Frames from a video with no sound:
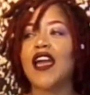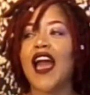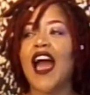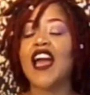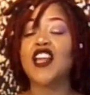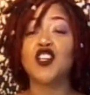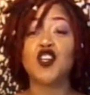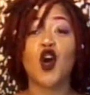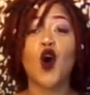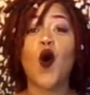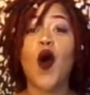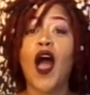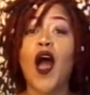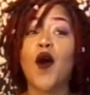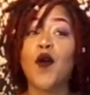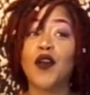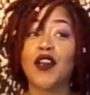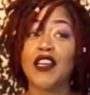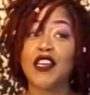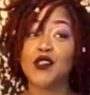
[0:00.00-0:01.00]
know how
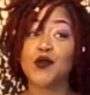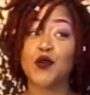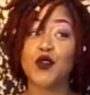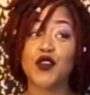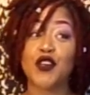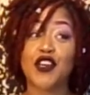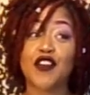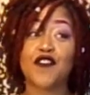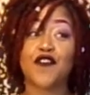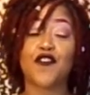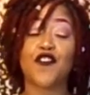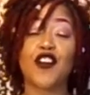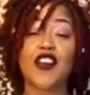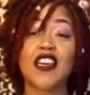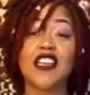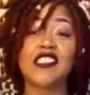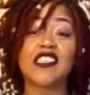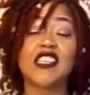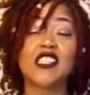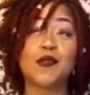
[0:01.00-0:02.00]
it is when you get
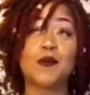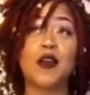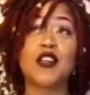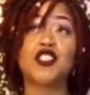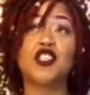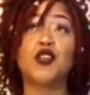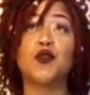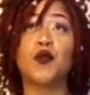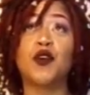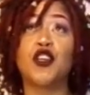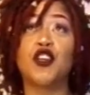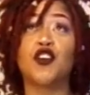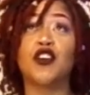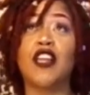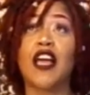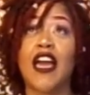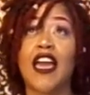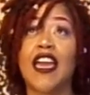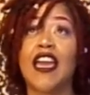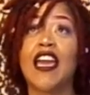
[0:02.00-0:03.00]
frizz, especially when you're
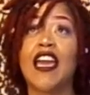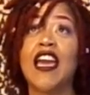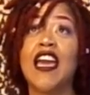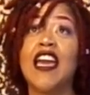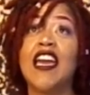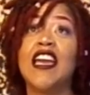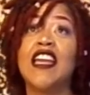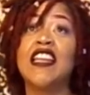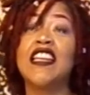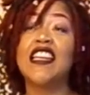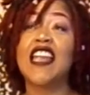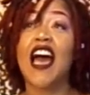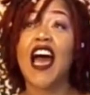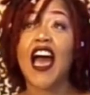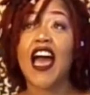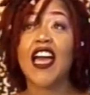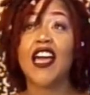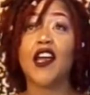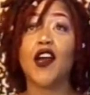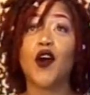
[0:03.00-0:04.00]
like
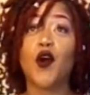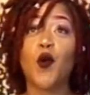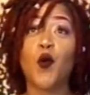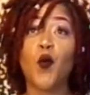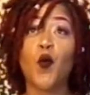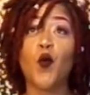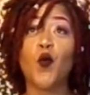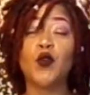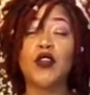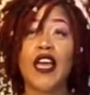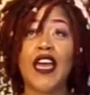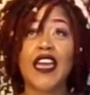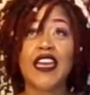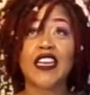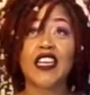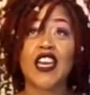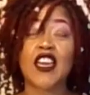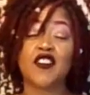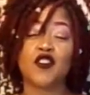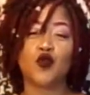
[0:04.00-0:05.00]
not, like
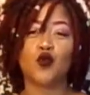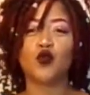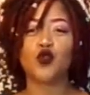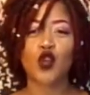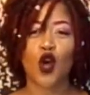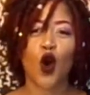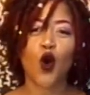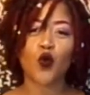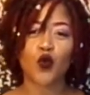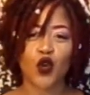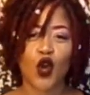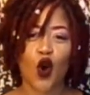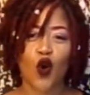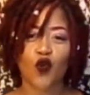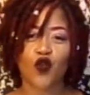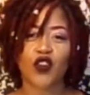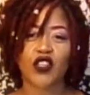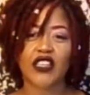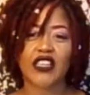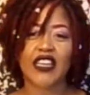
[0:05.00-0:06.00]
you don't know
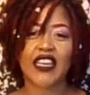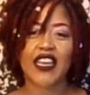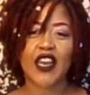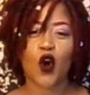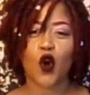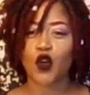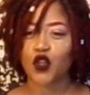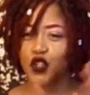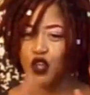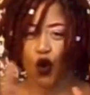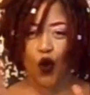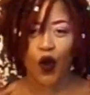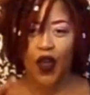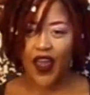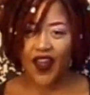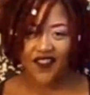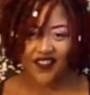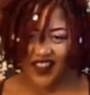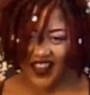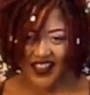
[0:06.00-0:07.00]
really, or don't
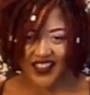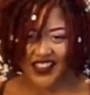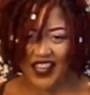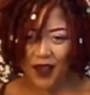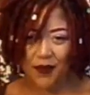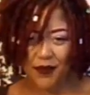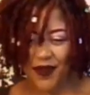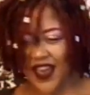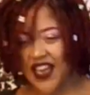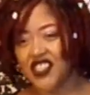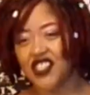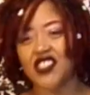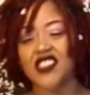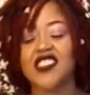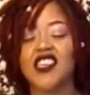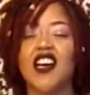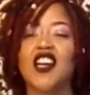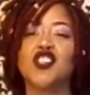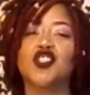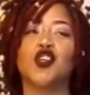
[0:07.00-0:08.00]
have like that magic
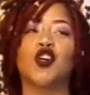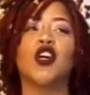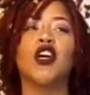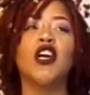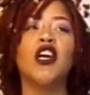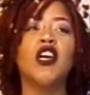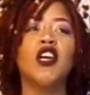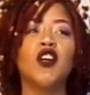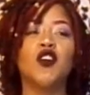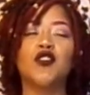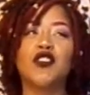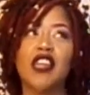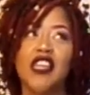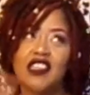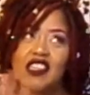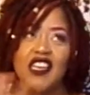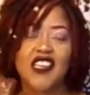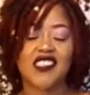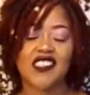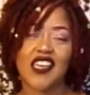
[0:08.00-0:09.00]
touch, or that
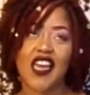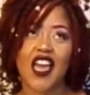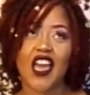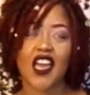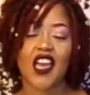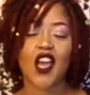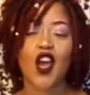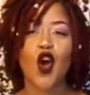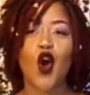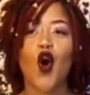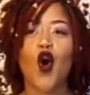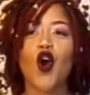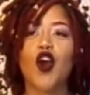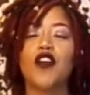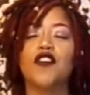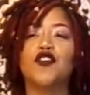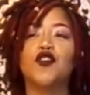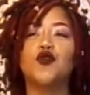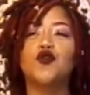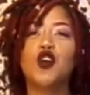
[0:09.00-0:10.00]
they say, or
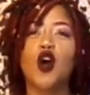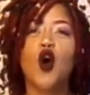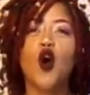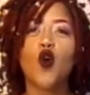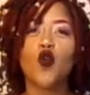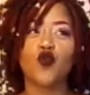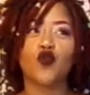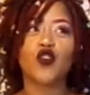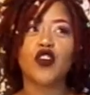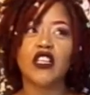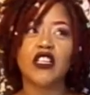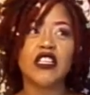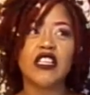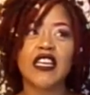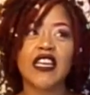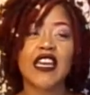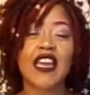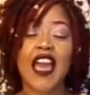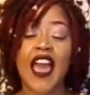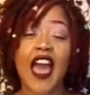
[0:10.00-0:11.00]
if you don't
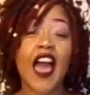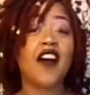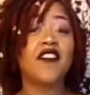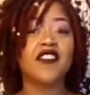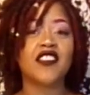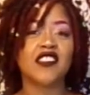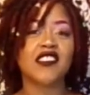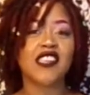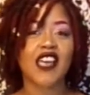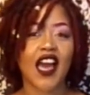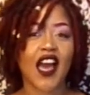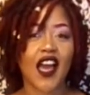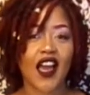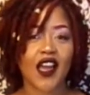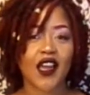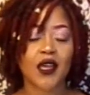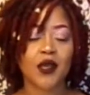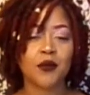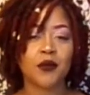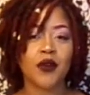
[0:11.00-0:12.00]
really have the
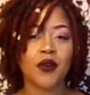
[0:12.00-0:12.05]
time.